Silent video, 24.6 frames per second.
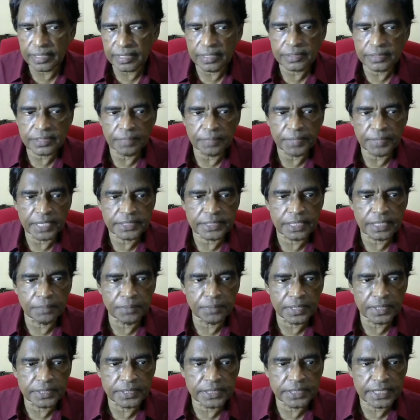Some
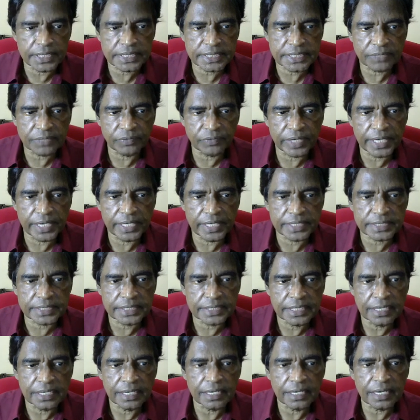examples here: surveys,